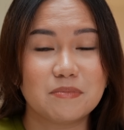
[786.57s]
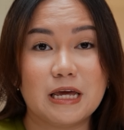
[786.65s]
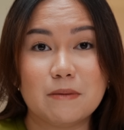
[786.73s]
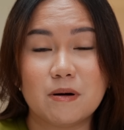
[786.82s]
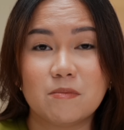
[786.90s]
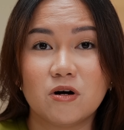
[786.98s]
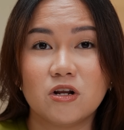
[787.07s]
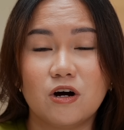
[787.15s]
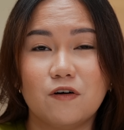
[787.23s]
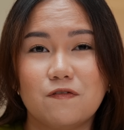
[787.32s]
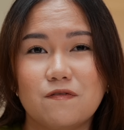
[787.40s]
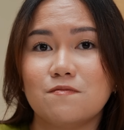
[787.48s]
capable
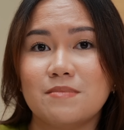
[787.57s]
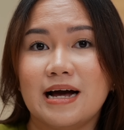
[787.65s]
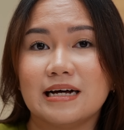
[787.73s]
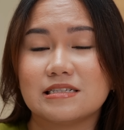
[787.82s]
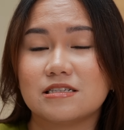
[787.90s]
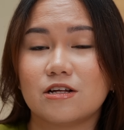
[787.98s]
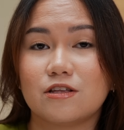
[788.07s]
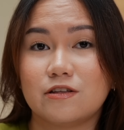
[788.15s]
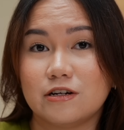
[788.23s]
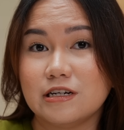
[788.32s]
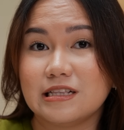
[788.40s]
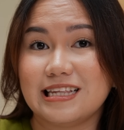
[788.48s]
of max
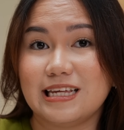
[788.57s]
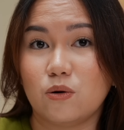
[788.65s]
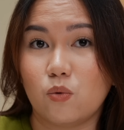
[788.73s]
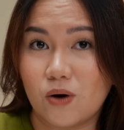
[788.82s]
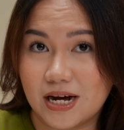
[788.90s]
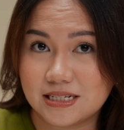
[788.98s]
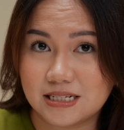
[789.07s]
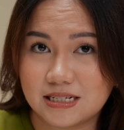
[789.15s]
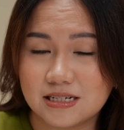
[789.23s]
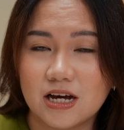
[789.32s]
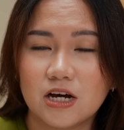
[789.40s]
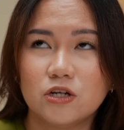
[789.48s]
30
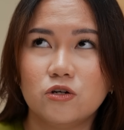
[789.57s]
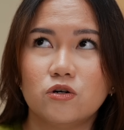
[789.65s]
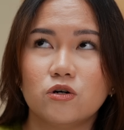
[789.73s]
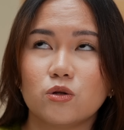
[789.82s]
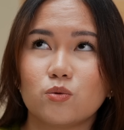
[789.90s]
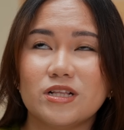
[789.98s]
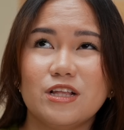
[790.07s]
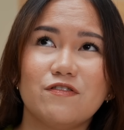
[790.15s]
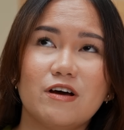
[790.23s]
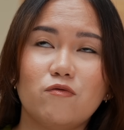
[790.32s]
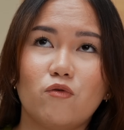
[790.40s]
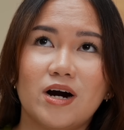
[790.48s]
watts. Yung
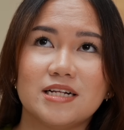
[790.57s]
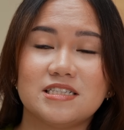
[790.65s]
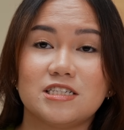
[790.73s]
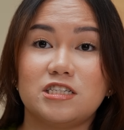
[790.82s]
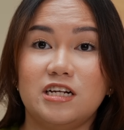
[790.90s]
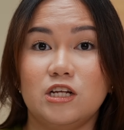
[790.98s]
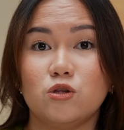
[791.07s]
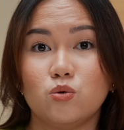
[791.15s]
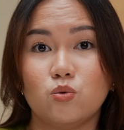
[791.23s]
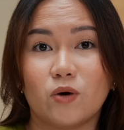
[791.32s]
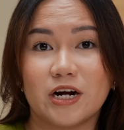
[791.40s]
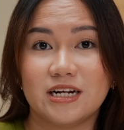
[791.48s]
25 watts sa Qi
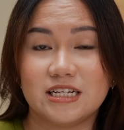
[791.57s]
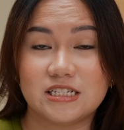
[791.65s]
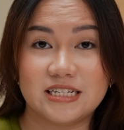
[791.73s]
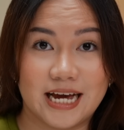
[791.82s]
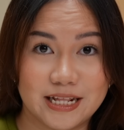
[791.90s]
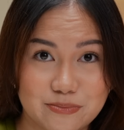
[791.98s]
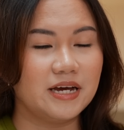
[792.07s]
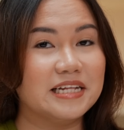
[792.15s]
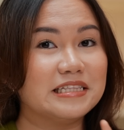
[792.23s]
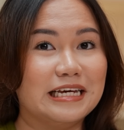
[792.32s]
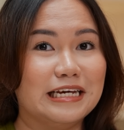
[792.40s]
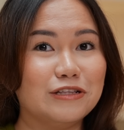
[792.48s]
2 wireless yan.
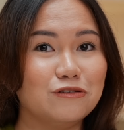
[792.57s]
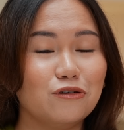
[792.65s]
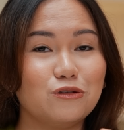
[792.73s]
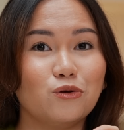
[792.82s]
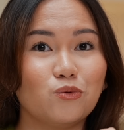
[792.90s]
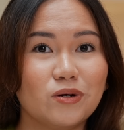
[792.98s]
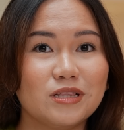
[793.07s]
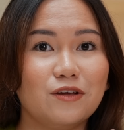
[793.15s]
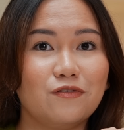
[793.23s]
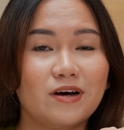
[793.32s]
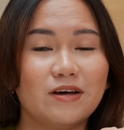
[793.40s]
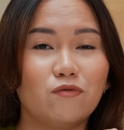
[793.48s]
And take note, yung
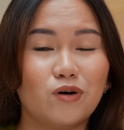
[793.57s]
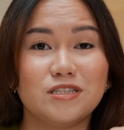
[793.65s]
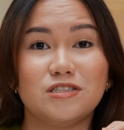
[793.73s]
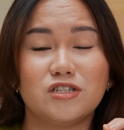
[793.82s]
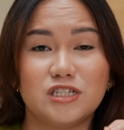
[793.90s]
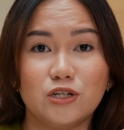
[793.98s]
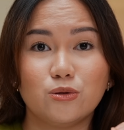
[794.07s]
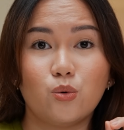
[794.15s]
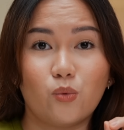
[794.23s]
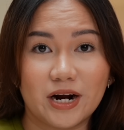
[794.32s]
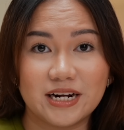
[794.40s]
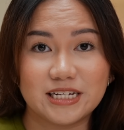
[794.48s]
25 watts Qi 2
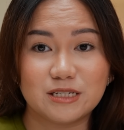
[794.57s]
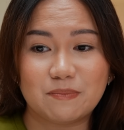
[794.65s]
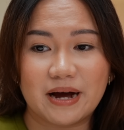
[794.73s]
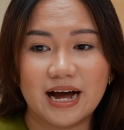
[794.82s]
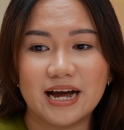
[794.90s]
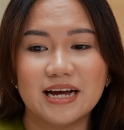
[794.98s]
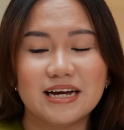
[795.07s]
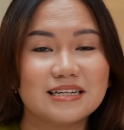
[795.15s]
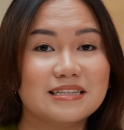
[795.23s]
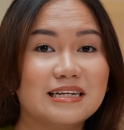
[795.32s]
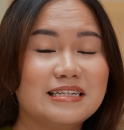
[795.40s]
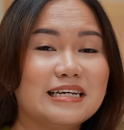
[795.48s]
wireless pa,
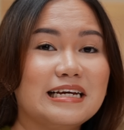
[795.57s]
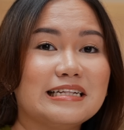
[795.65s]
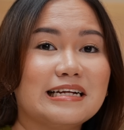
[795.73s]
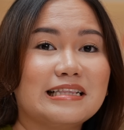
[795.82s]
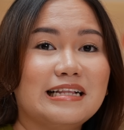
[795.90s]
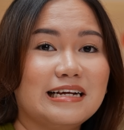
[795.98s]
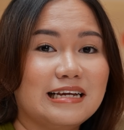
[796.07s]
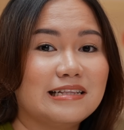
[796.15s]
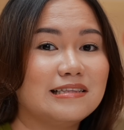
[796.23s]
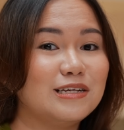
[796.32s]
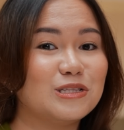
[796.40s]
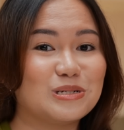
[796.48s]
dedicated lang
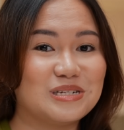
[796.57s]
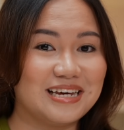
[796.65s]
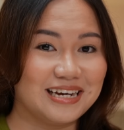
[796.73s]
yan dito sa